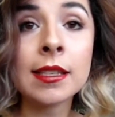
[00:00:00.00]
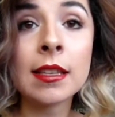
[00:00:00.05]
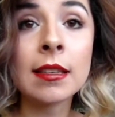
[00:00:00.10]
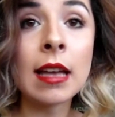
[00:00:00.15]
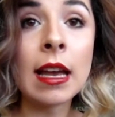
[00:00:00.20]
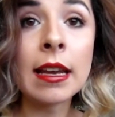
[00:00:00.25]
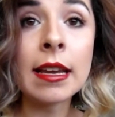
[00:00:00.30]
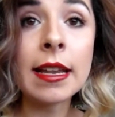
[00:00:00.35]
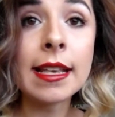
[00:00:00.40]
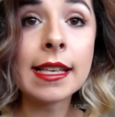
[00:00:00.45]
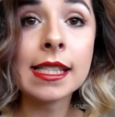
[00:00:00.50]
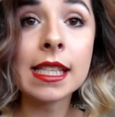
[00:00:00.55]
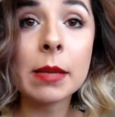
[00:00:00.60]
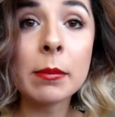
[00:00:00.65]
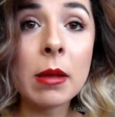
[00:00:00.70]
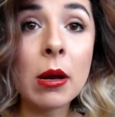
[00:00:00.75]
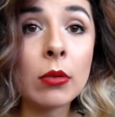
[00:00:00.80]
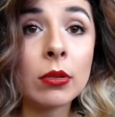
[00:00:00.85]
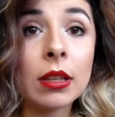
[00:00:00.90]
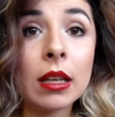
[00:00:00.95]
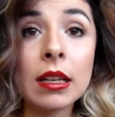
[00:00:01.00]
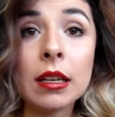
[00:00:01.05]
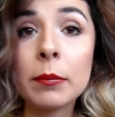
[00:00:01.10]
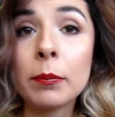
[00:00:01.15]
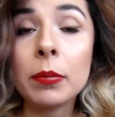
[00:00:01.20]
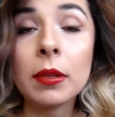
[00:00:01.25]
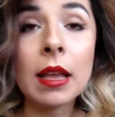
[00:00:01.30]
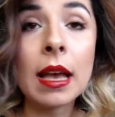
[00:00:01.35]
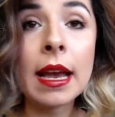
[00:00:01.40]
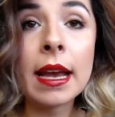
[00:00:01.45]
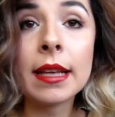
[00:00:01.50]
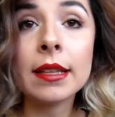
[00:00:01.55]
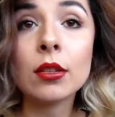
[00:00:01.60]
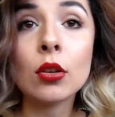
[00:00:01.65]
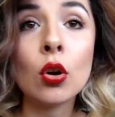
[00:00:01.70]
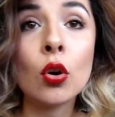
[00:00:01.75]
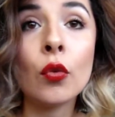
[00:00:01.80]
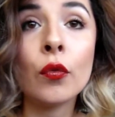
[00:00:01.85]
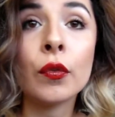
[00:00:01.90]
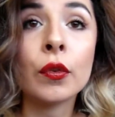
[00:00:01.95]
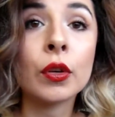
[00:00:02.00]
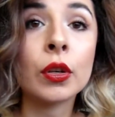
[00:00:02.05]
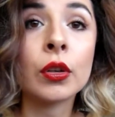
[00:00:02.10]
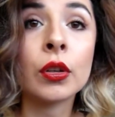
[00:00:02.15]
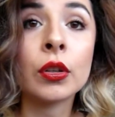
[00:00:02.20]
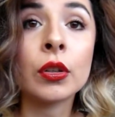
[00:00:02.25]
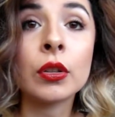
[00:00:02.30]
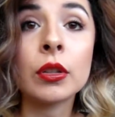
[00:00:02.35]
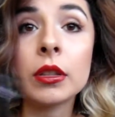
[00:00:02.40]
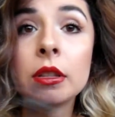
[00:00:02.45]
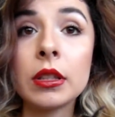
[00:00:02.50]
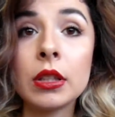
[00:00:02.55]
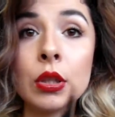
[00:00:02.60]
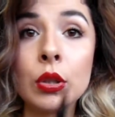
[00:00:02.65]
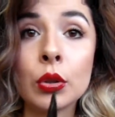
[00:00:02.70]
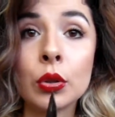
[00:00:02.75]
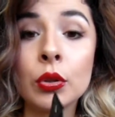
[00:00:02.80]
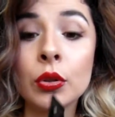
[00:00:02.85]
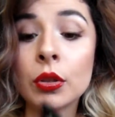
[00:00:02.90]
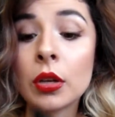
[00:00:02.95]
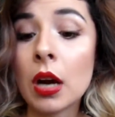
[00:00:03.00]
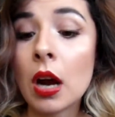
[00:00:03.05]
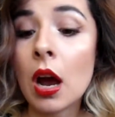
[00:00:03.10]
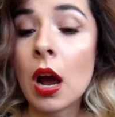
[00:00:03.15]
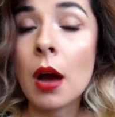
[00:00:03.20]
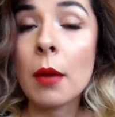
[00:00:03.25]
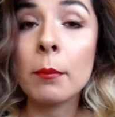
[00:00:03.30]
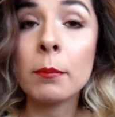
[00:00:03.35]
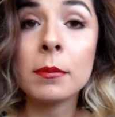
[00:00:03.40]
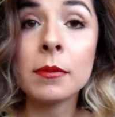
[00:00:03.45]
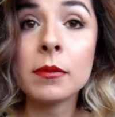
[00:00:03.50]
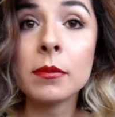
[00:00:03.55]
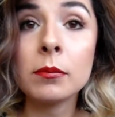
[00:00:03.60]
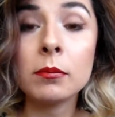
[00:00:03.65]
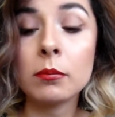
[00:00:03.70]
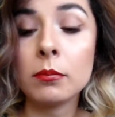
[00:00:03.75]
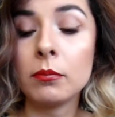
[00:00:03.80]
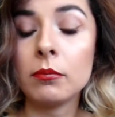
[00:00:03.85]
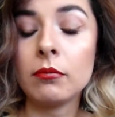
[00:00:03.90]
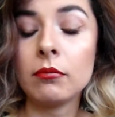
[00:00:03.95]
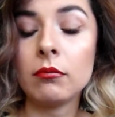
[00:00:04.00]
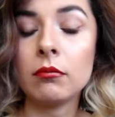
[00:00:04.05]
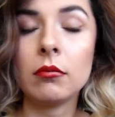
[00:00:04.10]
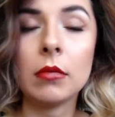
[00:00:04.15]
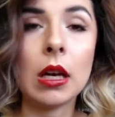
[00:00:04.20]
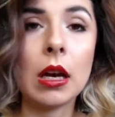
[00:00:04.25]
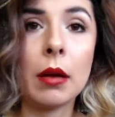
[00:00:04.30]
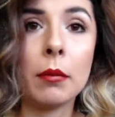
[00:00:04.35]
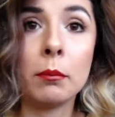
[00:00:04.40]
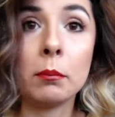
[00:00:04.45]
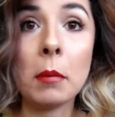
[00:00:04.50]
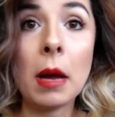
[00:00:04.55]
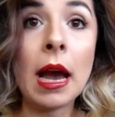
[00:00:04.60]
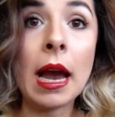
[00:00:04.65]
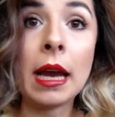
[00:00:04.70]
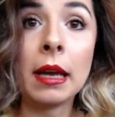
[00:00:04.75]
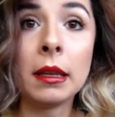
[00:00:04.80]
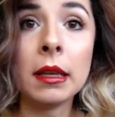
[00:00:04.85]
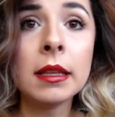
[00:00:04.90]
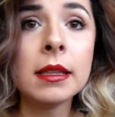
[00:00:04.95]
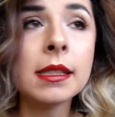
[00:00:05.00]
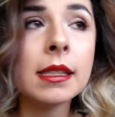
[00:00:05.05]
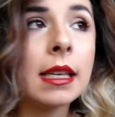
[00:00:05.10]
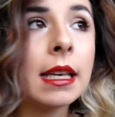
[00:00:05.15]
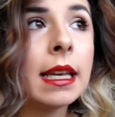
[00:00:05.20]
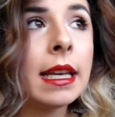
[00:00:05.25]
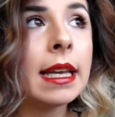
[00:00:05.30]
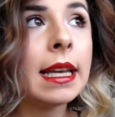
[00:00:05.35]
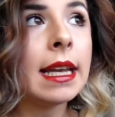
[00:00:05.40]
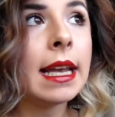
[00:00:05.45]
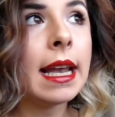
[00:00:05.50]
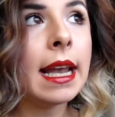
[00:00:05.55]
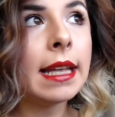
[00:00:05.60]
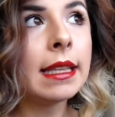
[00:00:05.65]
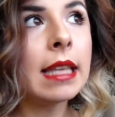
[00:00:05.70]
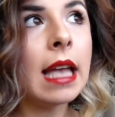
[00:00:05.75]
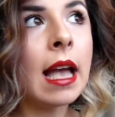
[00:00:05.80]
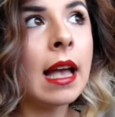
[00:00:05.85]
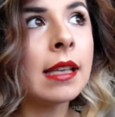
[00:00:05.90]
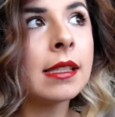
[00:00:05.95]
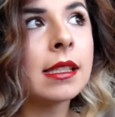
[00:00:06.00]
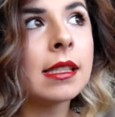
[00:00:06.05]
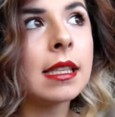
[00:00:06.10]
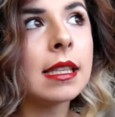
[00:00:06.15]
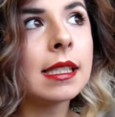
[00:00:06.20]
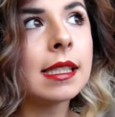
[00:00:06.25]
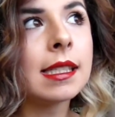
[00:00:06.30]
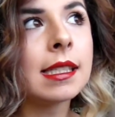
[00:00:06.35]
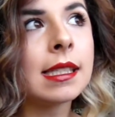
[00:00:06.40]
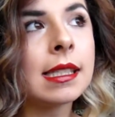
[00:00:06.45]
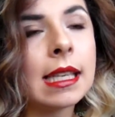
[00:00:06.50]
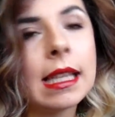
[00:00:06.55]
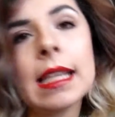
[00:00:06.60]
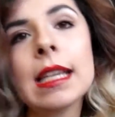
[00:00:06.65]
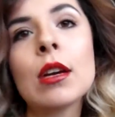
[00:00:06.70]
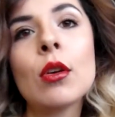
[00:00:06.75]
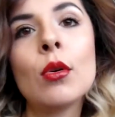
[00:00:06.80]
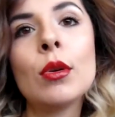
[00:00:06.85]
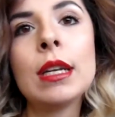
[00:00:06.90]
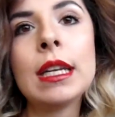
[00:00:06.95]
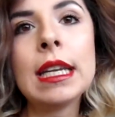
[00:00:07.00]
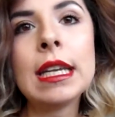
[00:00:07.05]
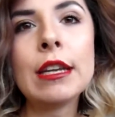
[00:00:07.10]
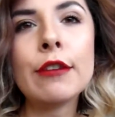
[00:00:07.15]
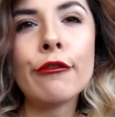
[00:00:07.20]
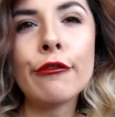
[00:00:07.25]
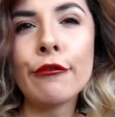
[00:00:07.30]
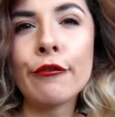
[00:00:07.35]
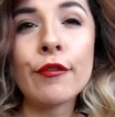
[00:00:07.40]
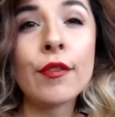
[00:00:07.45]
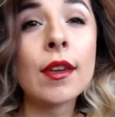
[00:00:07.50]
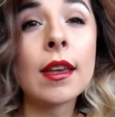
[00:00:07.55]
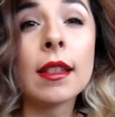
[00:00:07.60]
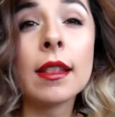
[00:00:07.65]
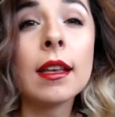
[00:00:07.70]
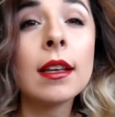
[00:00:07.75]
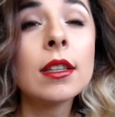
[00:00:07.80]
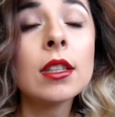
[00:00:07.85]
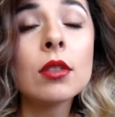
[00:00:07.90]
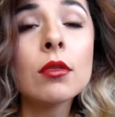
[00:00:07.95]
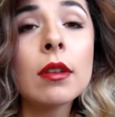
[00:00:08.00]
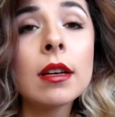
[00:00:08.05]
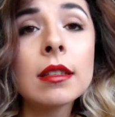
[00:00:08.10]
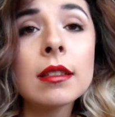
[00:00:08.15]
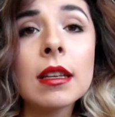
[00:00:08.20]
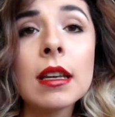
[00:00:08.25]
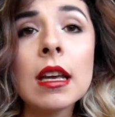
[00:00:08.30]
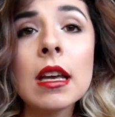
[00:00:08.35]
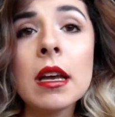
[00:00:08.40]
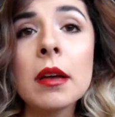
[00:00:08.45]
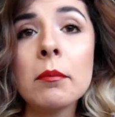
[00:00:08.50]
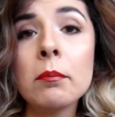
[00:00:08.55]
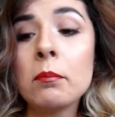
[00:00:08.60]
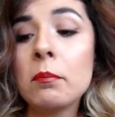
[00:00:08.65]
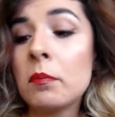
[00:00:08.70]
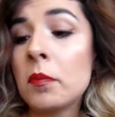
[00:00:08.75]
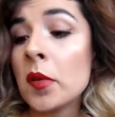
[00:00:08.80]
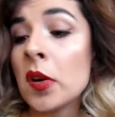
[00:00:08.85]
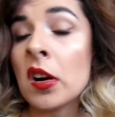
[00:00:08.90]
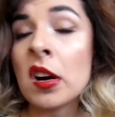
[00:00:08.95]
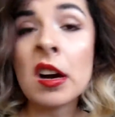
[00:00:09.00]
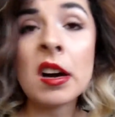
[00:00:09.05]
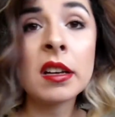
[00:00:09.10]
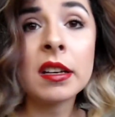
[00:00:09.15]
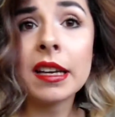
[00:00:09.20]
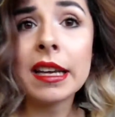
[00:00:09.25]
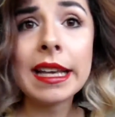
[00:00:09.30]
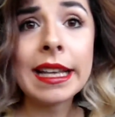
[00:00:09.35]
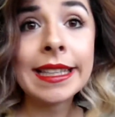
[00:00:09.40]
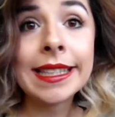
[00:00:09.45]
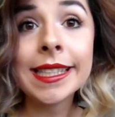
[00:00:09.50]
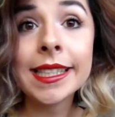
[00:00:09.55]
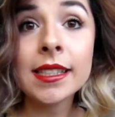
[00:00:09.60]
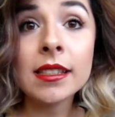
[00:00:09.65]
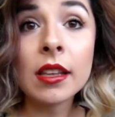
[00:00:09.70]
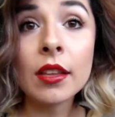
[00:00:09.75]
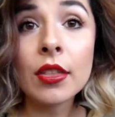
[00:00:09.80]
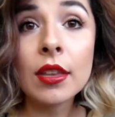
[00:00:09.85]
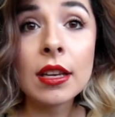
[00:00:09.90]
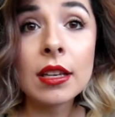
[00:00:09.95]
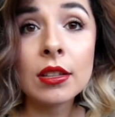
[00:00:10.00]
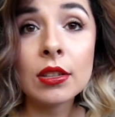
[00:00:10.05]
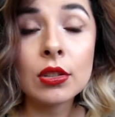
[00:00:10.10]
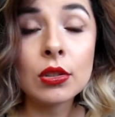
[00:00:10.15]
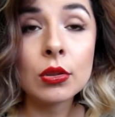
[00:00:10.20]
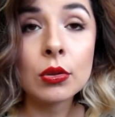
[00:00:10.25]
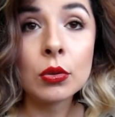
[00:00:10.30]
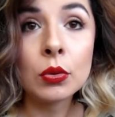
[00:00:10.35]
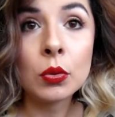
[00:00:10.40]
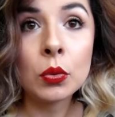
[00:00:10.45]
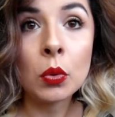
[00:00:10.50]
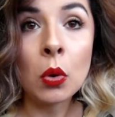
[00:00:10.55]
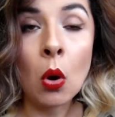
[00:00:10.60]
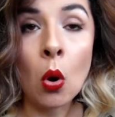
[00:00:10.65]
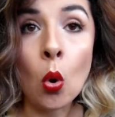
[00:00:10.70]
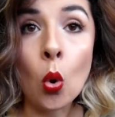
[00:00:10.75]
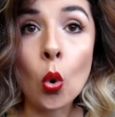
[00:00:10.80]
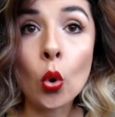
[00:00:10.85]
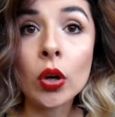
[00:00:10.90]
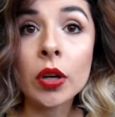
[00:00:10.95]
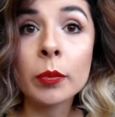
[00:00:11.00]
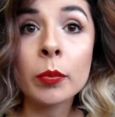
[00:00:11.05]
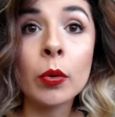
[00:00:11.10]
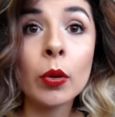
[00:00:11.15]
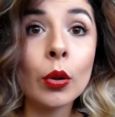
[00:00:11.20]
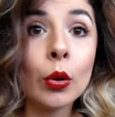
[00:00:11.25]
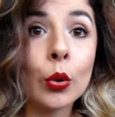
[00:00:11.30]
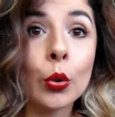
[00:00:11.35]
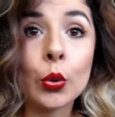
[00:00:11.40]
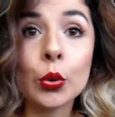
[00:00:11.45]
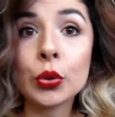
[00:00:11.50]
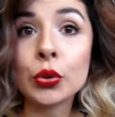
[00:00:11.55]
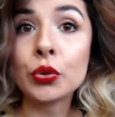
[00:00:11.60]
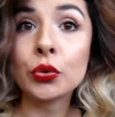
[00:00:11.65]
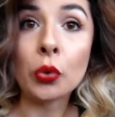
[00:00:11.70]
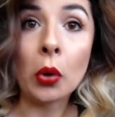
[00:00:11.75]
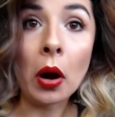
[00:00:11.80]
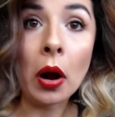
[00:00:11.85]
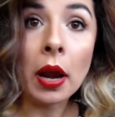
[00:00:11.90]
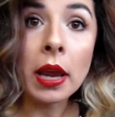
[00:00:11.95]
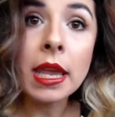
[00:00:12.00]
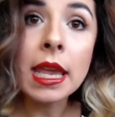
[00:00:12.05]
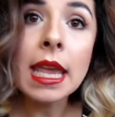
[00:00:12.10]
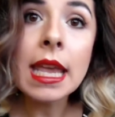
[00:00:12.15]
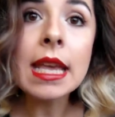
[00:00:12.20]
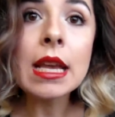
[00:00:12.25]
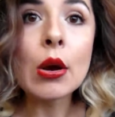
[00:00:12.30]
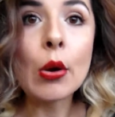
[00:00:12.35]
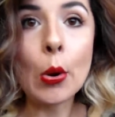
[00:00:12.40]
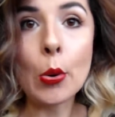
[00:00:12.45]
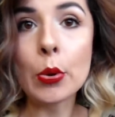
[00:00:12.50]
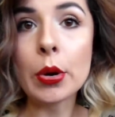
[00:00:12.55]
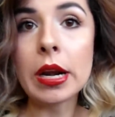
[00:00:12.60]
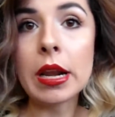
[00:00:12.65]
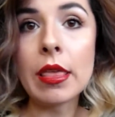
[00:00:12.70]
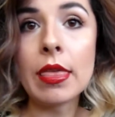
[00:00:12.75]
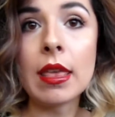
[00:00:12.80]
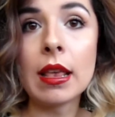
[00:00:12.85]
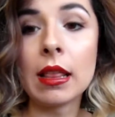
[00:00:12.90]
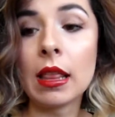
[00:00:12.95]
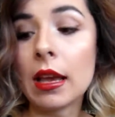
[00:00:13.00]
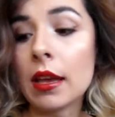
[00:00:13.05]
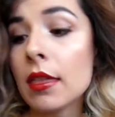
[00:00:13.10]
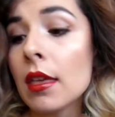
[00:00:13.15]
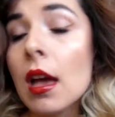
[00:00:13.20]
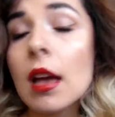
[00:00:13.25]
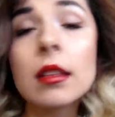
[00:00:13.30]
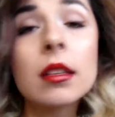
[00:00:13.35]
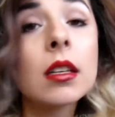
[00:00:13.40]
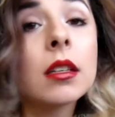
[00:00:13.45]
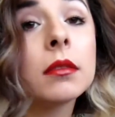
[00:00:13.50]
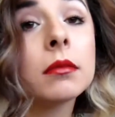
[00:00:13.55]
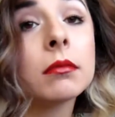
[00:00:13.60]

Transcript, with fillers: the tiniest amount and apply it over your um, um, eyelids. It has this silicone feeling to it, but it's nothing too horrible or drying or anything like that.